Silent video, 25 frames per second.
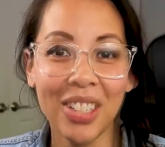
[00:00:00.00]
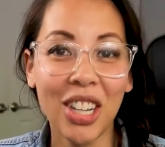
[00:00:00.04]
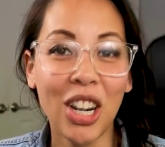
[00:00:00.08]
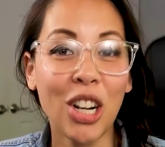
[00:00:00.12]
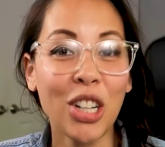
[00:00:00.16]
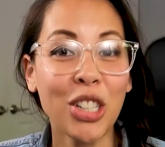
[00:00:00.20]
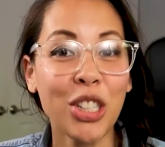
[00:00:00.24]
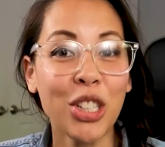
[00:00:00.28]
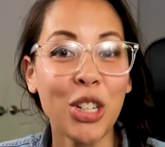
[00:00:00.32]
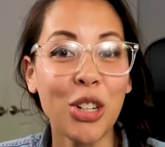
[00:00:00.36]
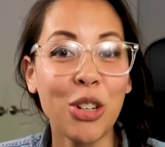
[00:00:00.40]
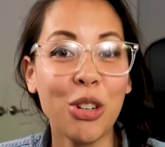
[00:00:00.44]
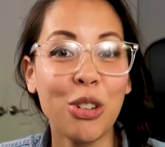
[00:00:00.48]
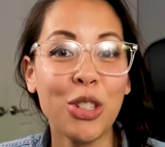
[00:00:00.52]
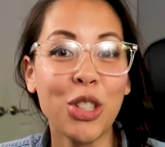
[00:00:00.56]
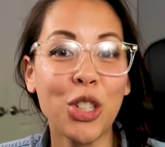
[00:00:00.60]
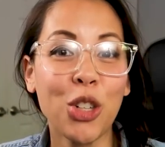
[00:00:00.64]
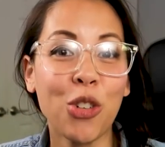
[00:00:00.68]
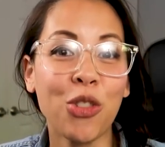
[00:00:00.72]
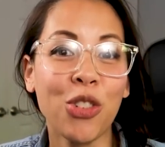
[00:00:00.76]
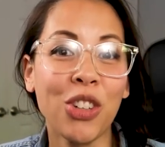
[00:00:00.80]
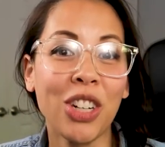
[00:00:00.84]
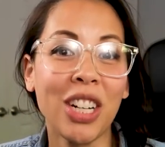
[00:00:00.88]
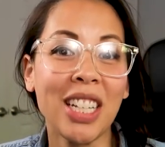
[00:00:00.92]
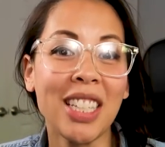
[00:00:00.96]
Also,
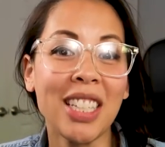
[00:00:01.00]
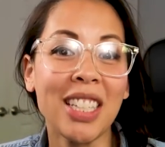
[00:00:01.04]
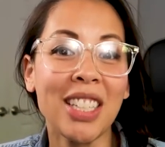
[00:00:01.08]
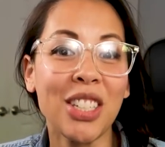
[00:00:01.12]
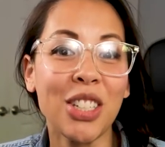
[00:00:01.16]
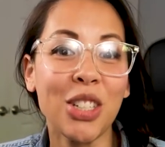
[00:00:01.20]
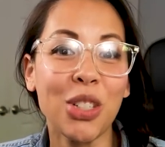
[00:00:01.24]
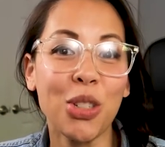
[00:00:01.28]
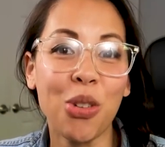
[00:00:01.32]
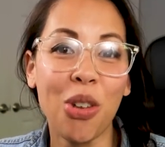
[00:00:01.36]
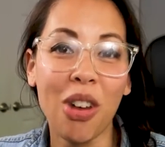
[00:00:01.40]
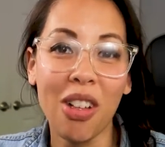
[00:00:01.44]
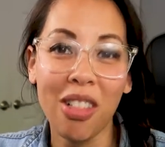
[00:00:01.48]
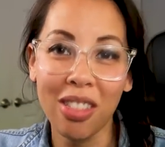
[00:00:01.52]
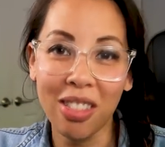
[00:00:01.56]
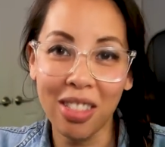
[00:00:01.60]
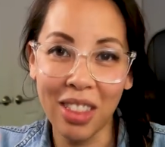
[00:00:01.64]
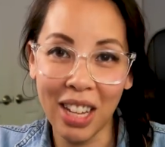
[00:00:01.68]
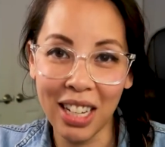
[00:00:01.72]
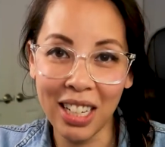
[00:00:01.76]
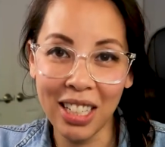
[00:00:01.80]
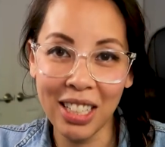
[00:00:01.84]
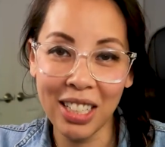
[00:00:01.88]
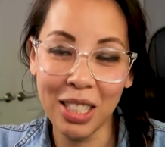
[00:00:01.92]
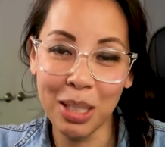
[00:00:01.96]
don't forget to
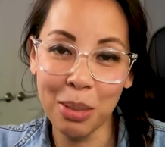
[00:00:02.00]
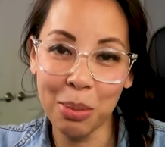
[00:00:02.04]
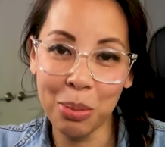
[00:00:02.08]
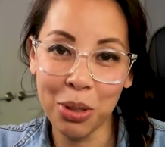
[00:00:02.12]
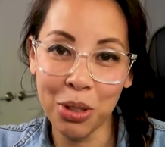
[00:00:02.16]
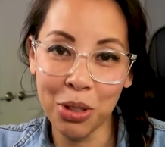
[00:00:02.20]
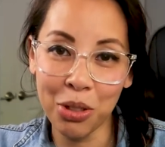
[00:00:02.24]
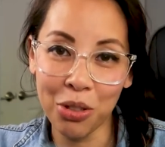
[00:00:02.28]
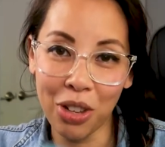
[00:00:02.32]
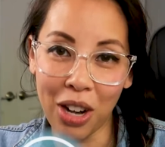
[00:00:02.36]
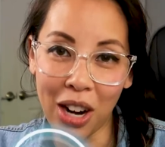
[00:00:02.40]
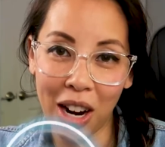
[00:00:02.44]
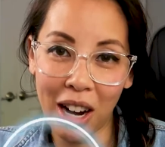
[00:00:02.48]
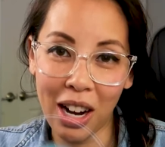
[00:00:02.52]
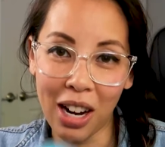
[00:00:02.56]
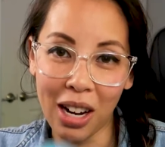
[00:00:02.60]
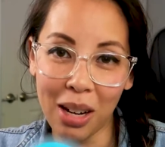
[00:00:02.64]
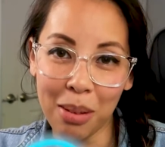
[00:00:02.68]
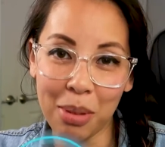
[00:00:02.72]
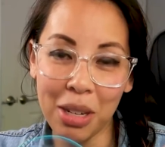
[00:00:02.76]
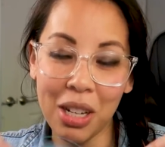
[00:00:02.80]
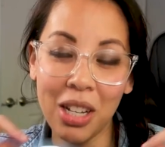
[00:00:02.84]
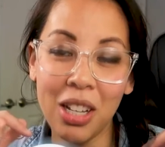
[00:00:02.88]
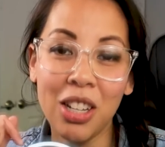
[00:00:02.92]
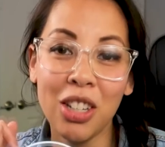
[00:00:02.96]
like and
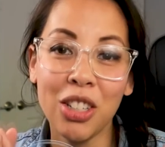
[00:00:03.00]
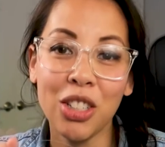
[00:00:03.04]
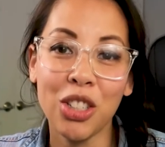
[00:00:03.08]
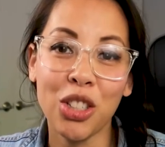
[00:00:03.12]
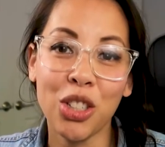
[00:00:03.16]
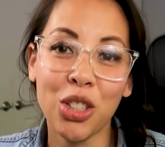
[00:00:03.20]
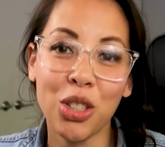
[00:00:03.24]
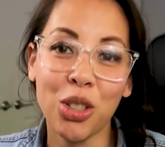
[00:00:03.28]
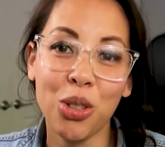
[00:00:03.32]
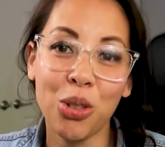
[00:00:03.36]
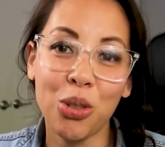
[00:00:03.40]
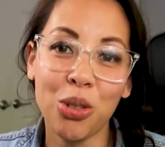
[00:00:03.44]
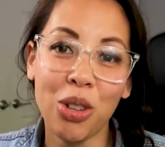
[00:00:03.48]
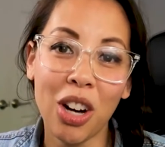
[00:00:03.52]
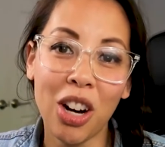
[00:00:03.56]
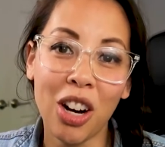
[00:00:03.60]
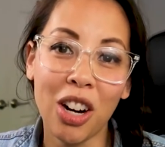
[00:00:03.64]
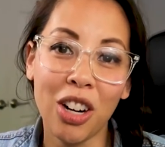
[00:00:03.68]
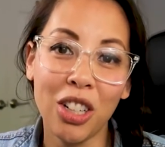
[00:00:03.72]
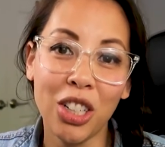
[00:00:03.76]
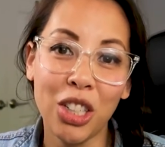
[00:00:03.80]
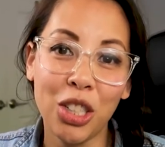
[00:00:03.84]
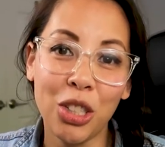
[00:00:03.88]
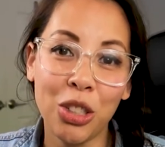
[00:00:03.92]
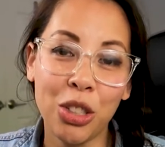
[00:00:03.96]
subscribe to
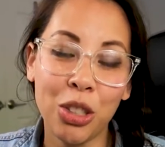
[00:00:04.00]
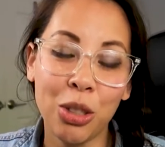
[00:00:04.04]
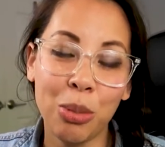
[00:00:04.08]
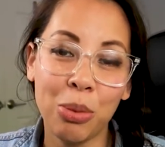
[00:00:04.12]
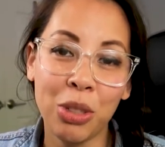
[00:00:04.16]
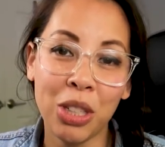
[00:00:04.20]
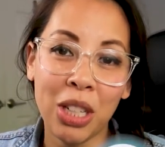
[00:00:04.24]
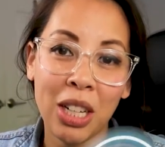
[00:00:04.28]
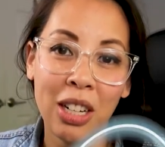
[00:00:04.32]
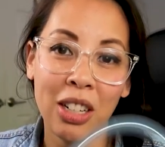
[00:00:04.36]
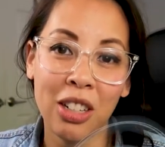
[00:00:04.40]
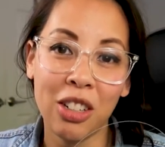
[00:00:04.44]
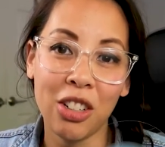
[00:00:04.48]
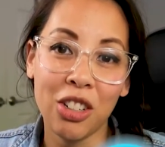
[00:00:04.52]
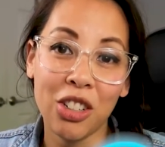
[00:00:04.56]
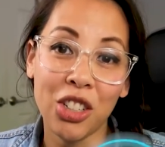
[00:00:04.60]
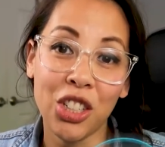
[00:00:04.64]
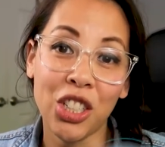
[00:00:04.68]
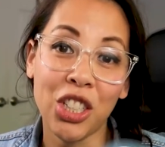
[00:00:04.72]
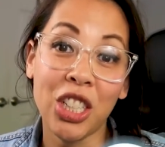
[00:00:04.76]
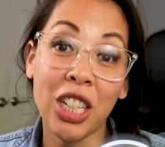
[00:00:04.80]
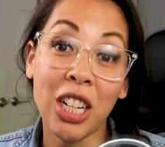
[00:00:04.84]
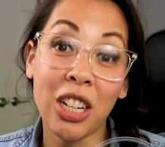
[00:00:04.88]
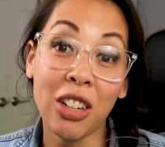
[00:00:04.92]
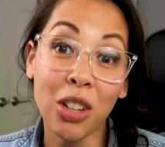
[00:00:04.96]
our YouTube channel.
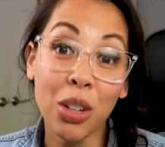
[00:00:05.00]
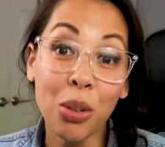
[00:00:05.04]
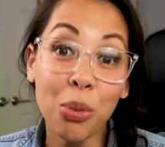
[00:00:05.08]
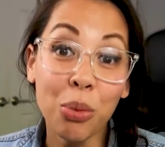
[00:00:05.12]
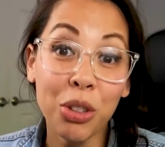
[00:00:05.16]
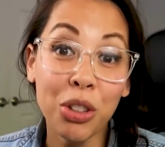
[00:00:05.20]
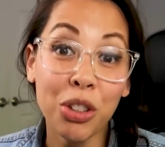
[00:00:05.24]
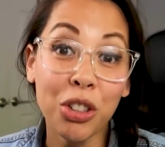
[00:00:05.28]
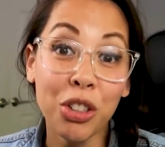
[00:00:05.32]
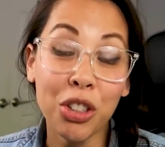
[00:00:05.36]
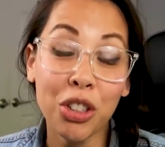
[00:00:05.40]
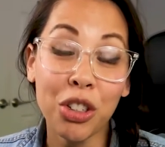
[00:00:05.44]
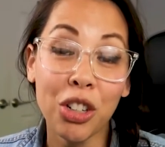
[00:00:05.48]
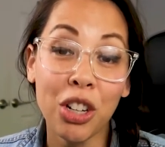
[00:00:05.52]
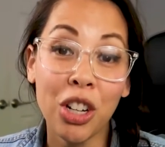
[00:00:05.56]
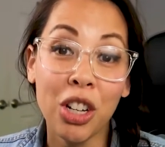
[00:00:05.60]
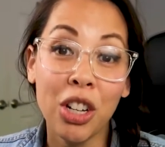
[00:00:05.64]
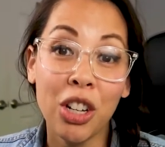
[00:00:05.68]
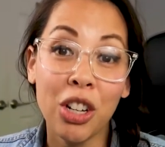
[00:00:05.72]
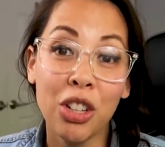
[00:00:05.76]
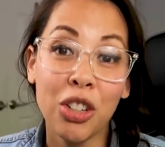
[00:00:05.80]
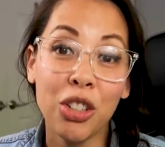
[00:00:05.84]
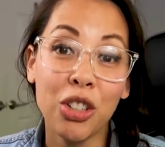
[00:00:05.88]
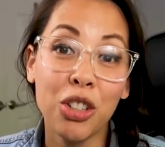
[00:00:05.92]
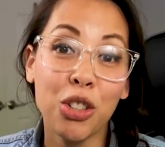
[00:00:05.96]
Share it with your
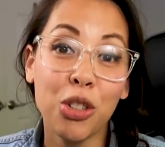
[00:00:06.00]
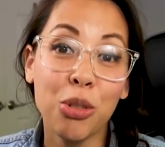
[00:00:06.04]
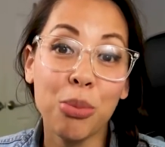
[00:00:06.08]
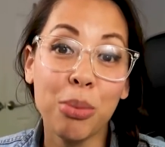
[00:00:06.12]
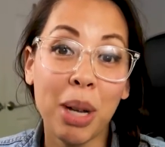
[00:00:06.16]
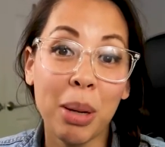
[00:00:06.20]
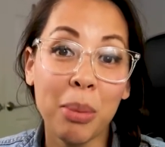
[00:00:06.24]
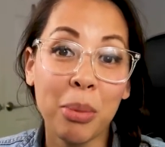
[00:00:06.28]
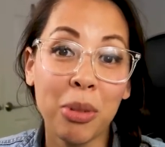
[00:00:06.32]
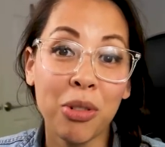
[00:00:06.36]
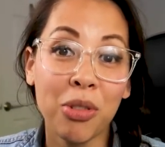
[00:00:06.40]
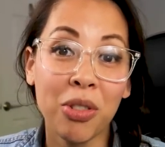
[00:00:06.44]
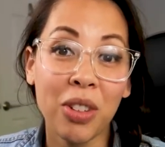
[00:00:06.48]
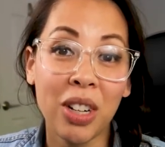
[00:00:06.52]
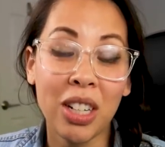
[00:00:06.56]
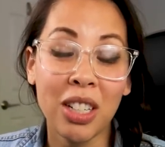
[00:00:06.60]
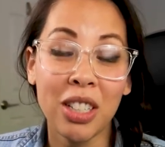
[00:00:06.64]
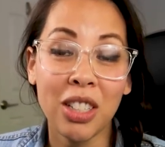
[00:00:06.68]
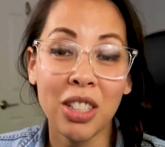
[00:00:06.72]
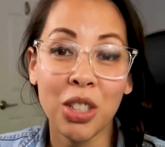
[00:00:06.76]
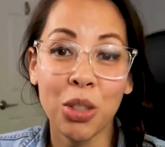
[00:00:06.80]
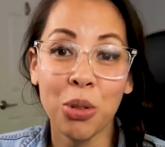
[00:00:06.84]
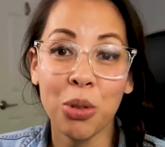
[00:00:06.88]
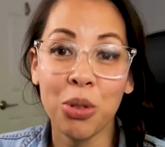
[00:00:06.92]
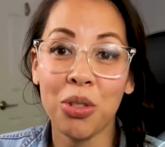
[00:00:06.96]
new mama
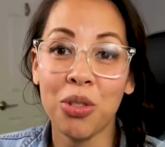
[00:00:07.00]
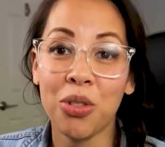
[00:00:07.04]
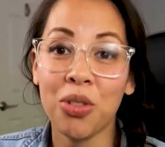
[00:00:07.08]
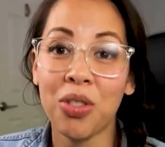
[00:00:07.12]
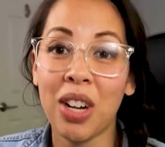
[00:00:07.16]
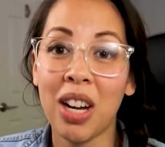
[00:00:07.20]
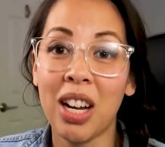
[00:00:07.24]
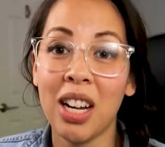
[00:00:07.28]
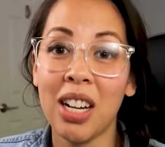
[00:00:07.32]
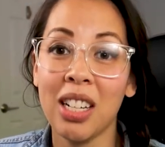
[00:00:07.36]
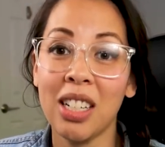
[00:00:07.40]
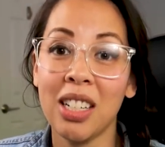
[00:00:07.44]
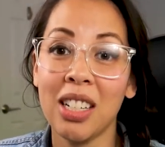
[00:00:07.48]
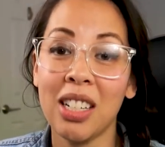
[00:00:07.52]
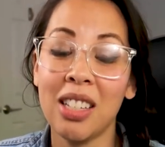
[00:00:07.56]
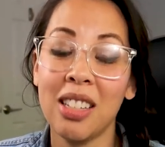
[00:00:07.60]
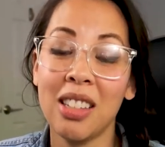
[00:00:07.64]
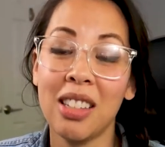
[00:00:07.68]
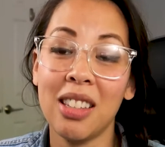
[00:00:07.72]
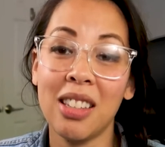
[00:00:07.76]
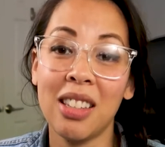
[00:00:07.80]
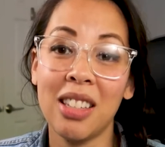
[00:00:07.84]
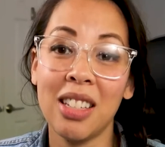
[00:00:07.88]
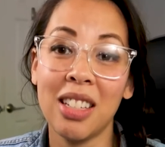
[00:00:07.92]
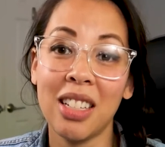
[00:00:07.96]
friends who would find
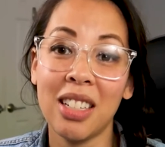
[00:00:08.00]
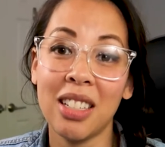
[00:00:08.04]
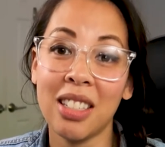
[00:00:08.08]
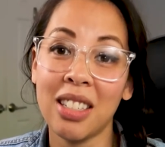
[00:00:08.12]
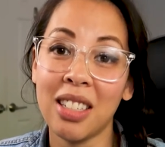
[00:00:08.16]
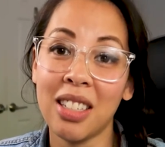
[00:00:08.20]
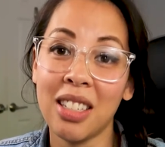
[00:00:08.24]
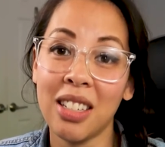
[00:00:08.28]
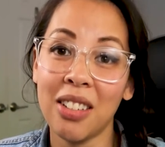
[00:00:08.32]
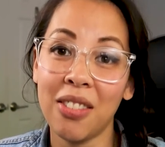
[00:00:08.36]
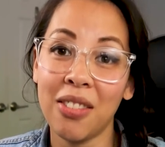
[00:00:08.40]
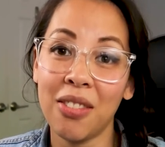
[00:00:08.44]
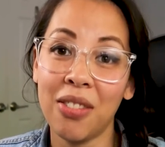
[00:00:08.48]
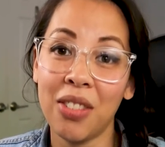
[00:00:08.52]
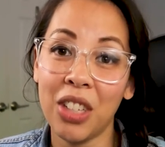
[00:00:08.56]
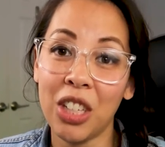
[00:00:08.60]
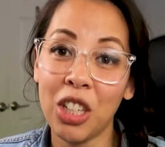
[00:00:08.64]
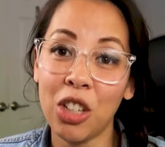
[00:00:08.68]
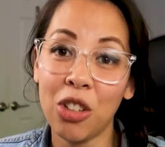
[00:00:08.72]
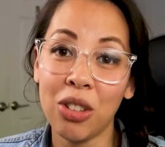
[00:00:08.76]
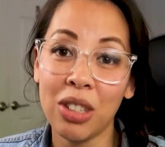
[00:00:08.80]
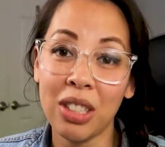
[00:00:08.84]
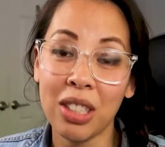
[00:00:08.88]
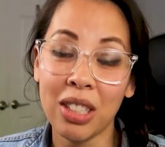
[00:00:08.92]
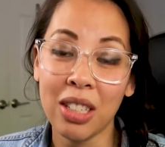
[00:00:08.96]
this
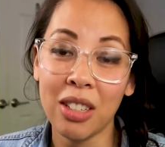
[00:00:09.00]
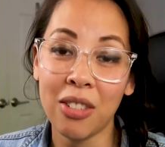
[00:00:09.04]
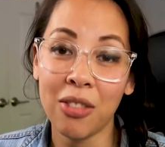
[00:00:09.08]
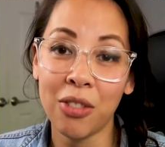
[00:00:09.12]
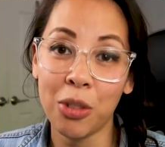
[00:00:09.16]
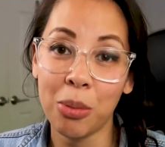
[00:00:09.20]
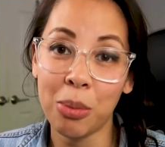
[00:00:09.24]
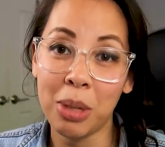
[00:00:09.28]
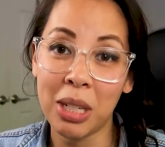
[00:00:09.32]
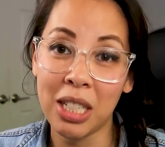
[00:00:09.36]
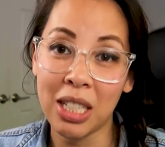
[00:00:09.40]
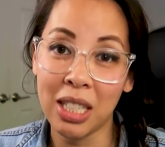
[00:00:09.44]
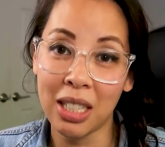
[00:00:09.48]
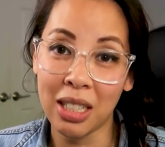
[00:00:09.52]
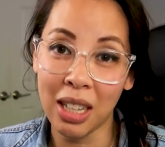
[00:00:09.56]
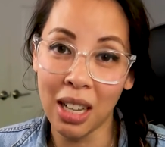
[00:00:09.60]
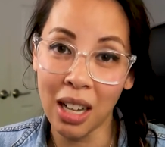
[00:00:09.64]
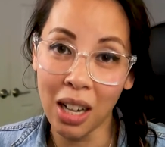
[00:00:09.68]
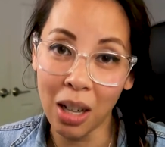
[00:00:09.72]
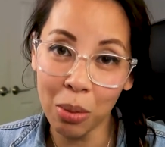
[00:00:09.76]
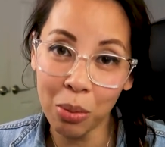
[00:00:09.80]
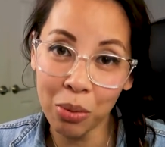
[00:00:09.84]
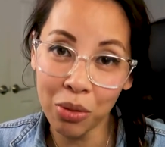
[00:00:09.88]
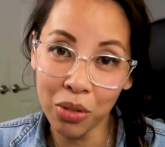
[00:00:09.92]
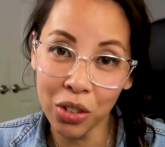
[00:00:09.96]
video and this information
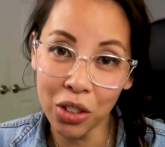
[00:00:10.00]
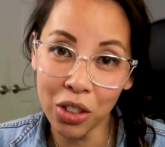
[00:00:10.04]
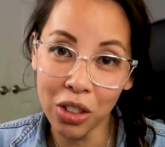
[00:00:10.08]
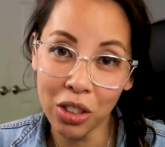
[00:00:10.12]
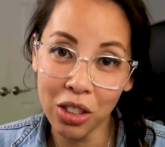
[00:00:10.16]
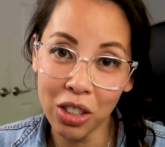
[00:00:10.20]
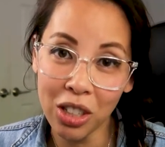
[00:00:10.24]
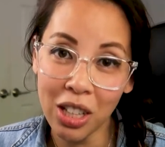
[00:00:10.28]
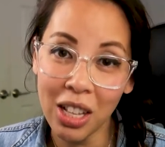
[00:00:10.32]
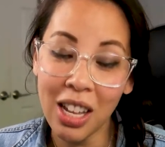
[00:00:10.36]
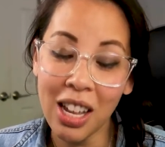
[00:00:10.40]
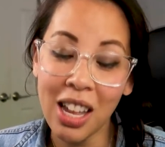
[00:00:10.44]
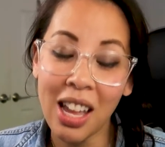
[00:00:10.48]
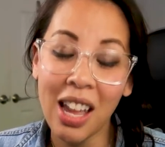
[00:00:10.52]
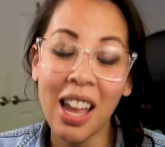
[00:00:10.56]
helpful.